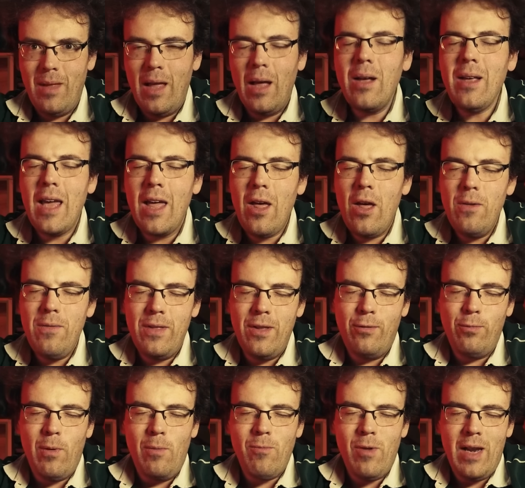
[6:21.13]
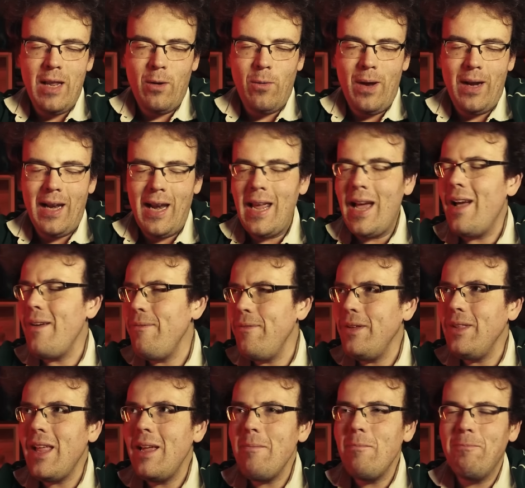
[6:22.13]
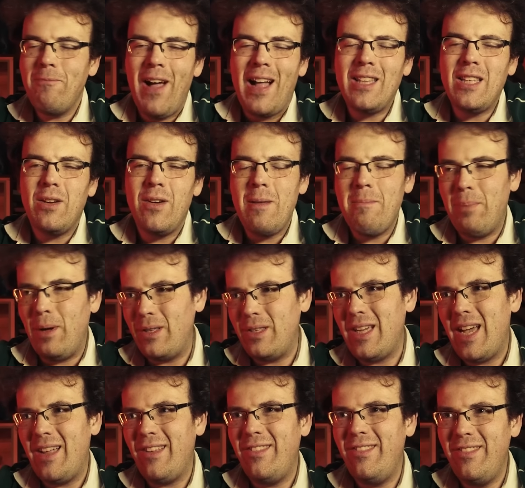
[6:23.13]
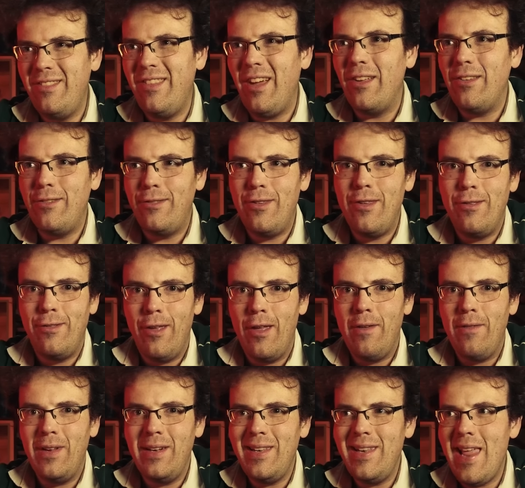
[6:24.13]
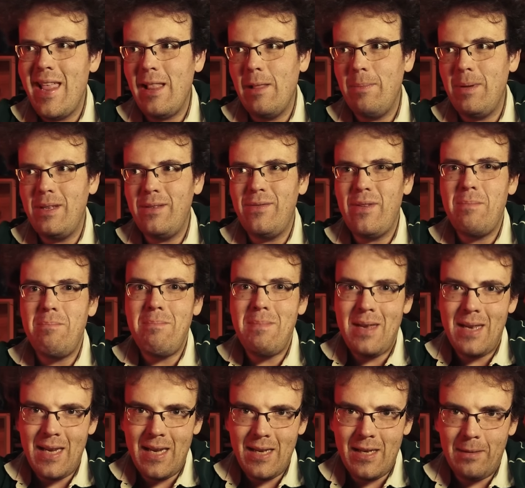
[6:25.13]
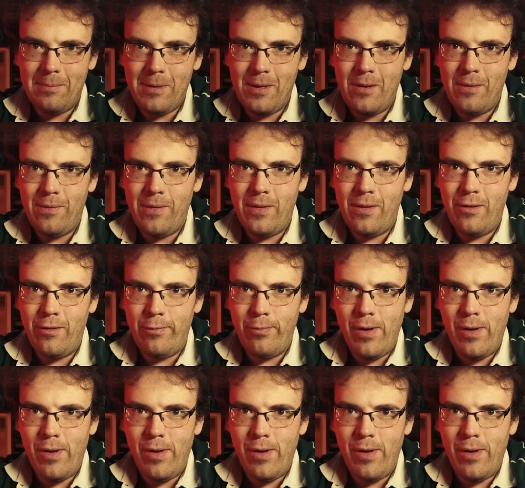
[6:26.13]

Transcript: I'll get over this one really quickly. I feel like Valtteri Bottas does deserve a little bit of a mini W for this